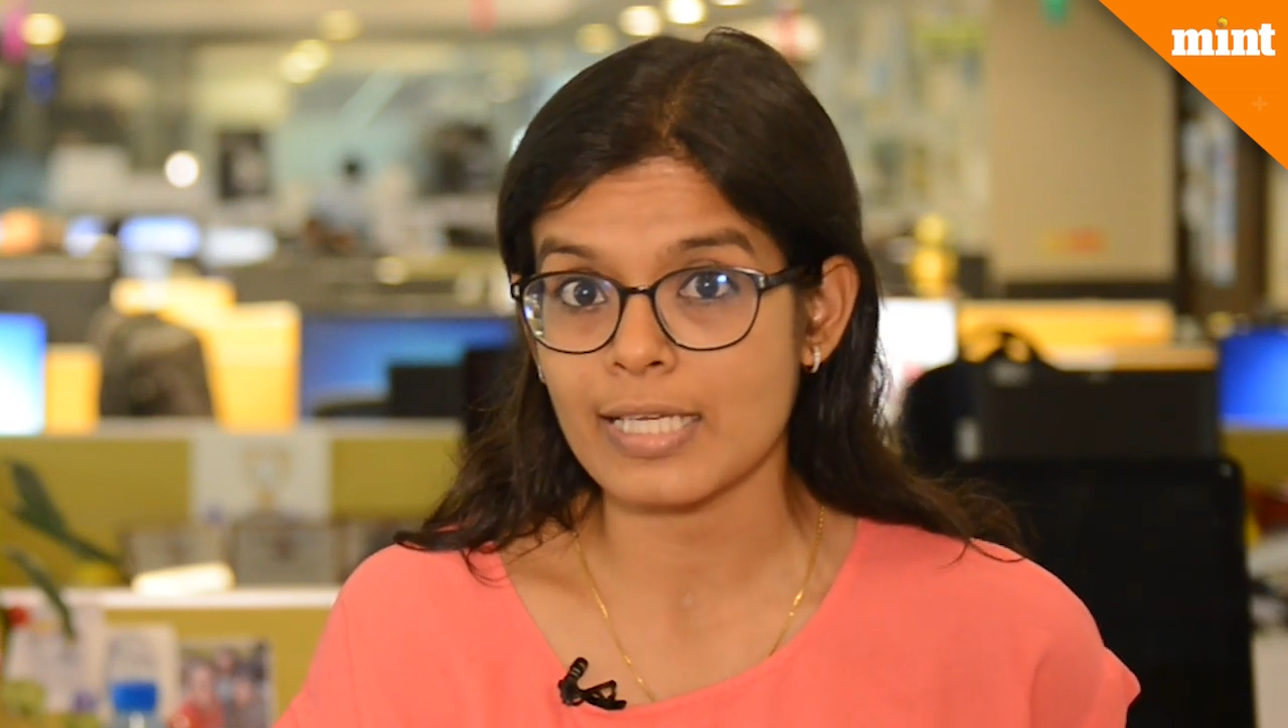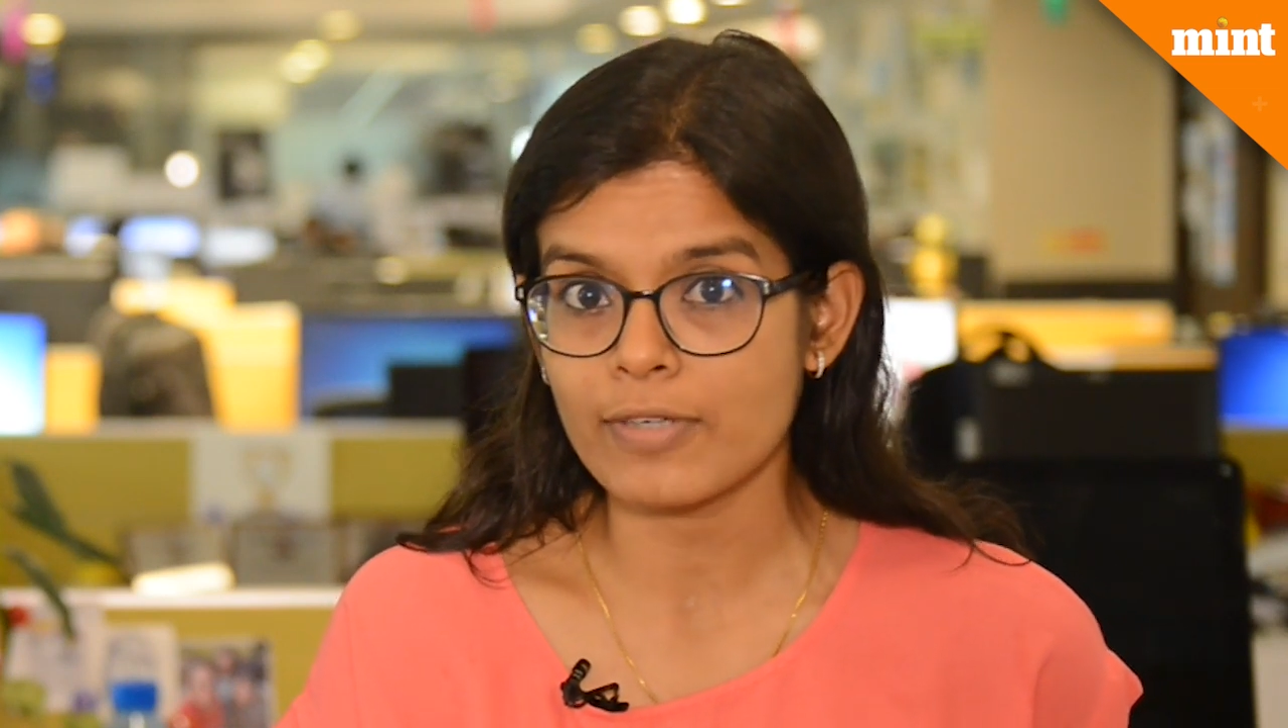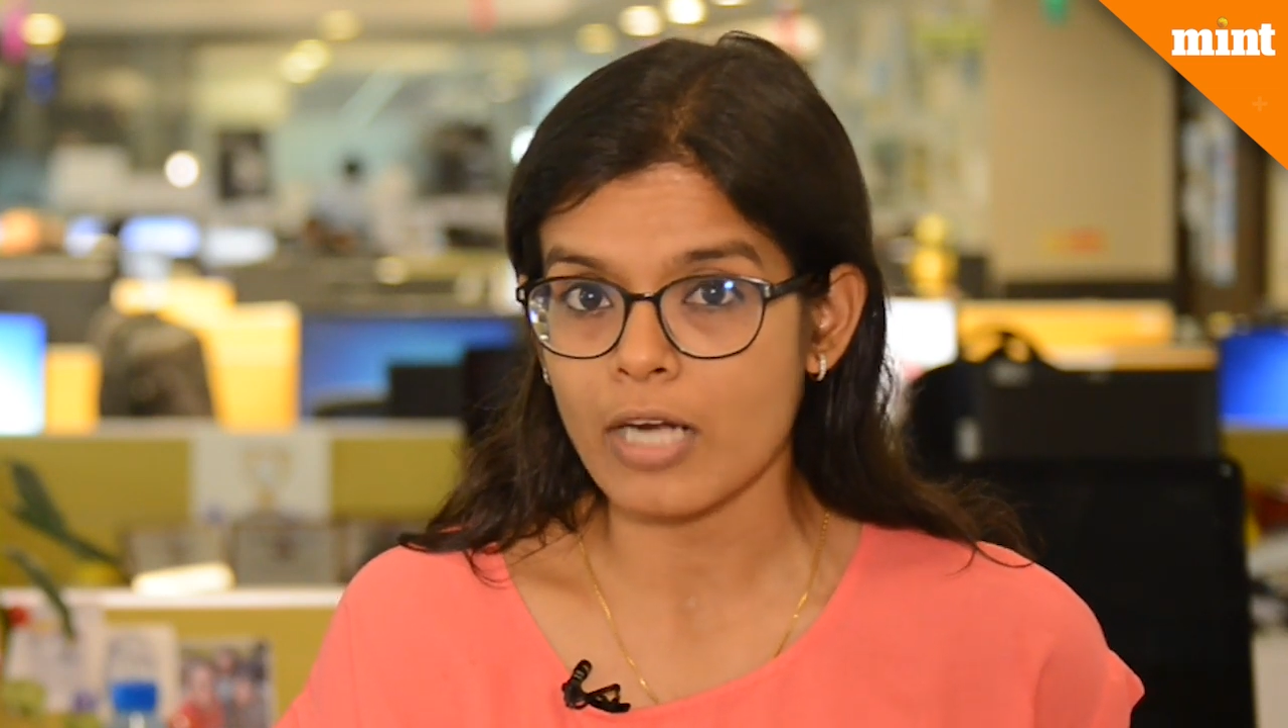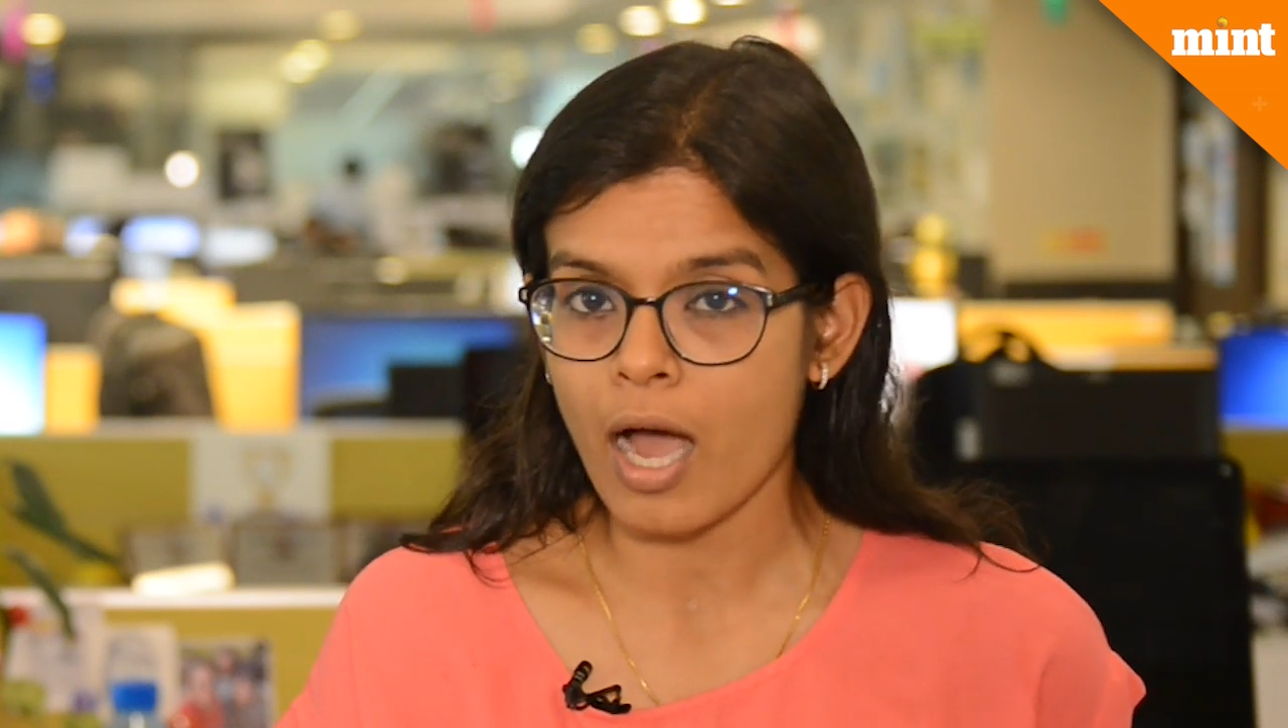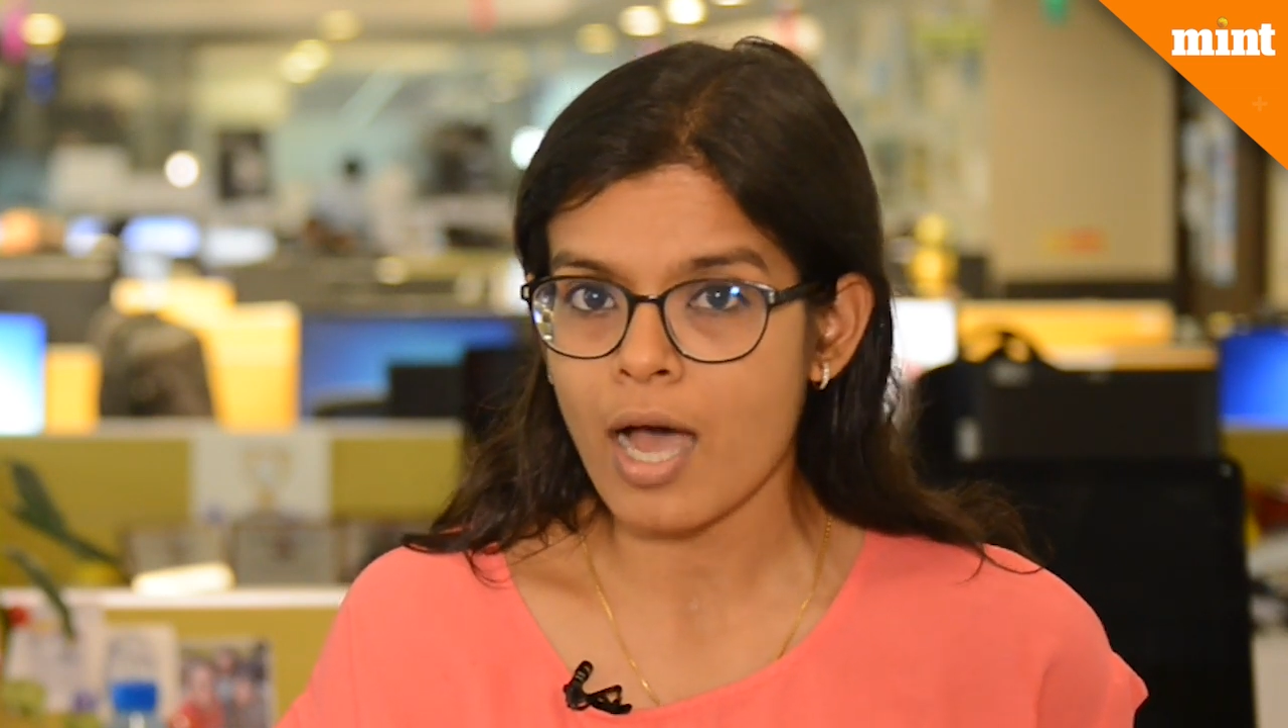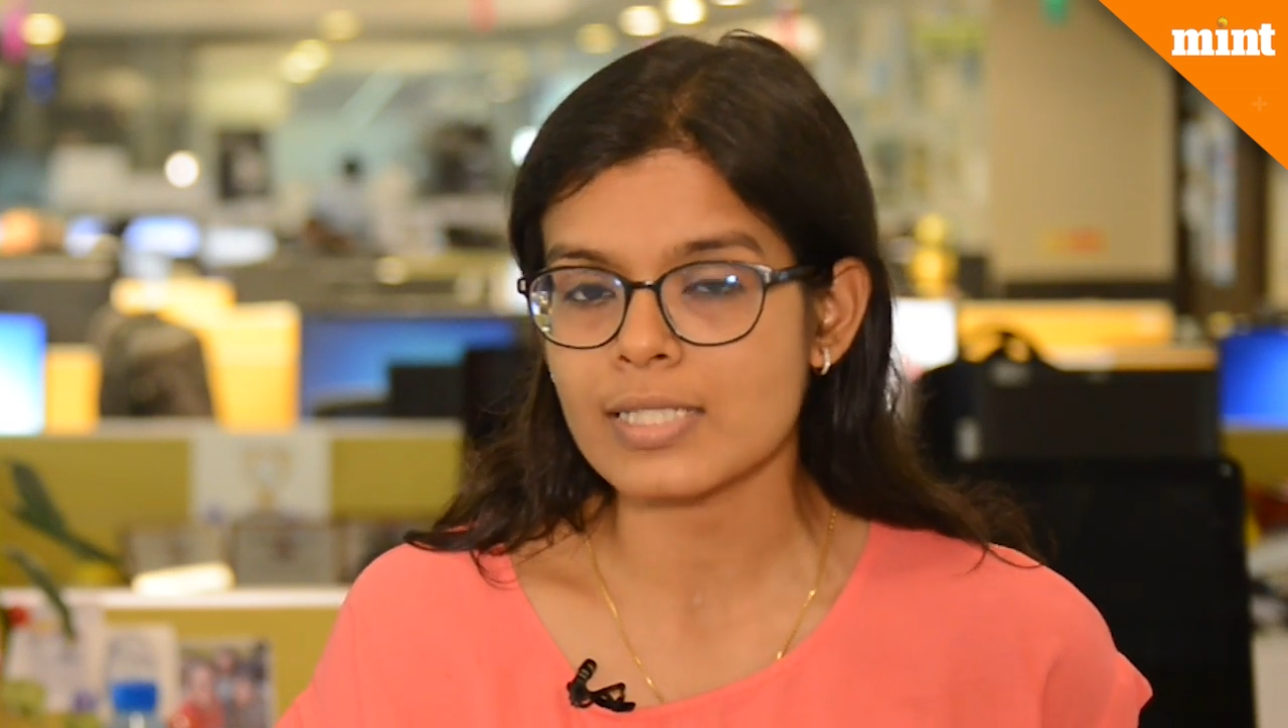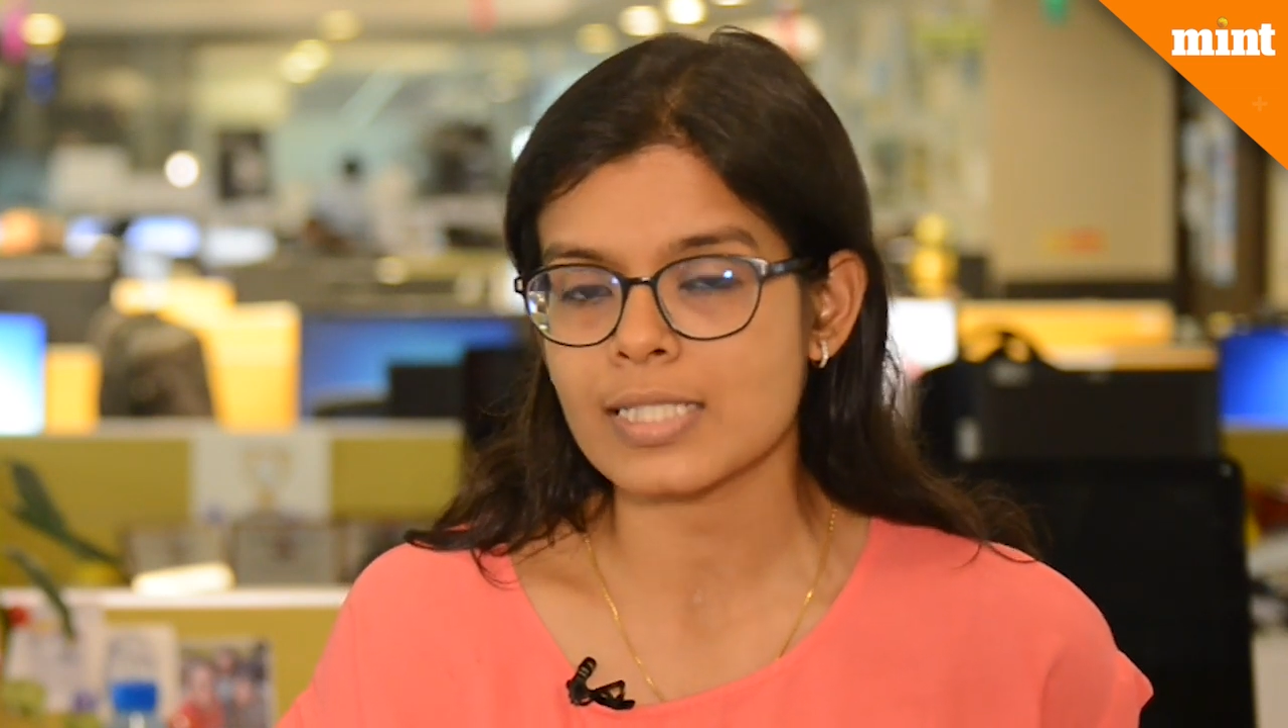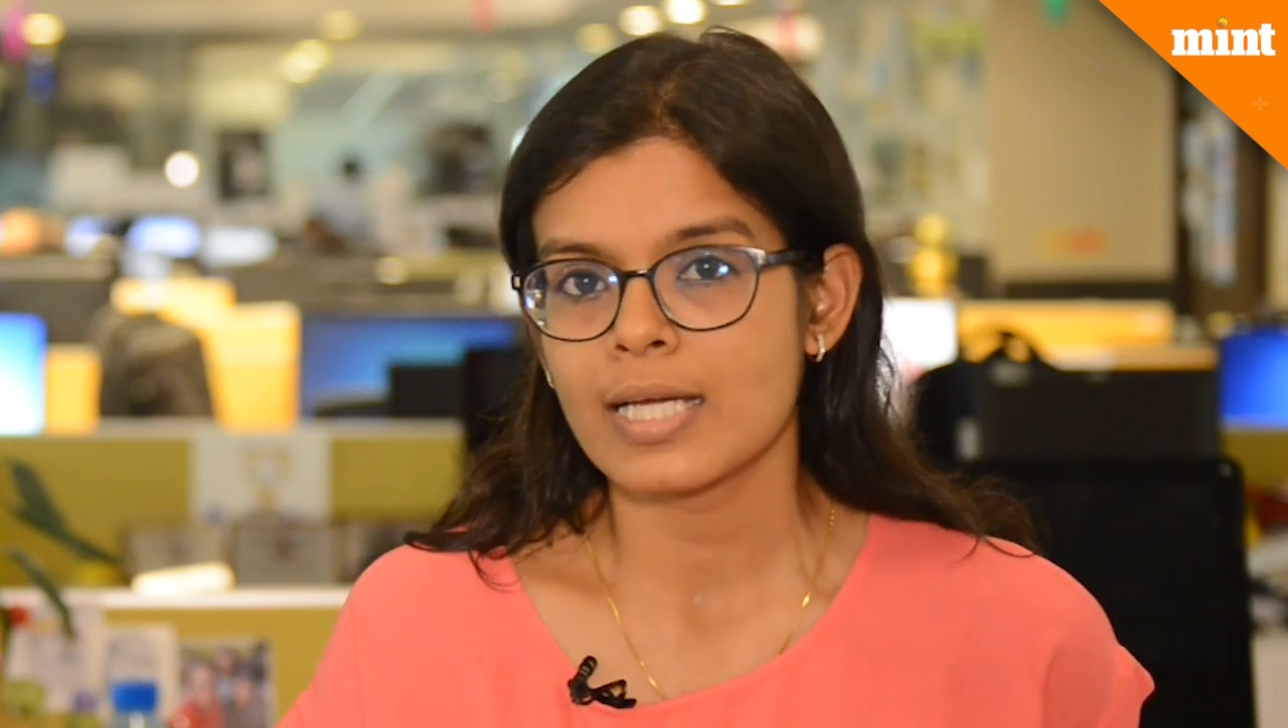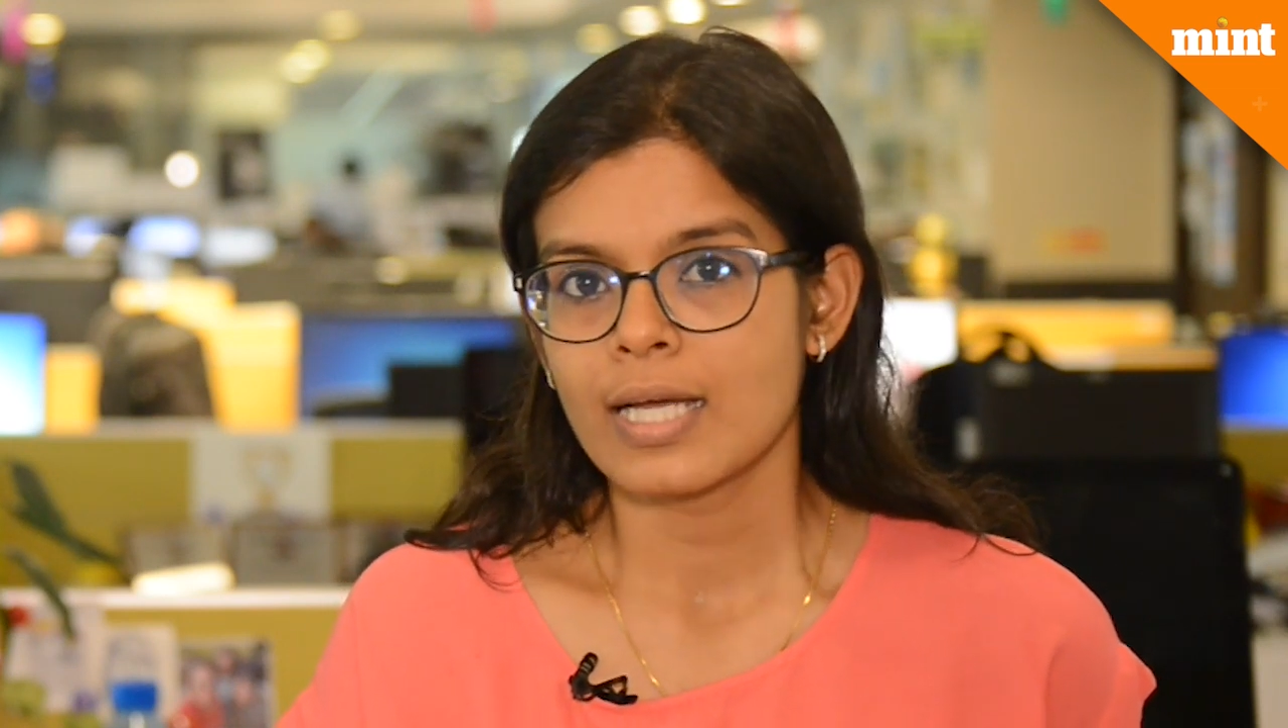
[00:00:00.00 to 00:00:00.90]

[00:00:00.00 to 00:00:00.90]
even asked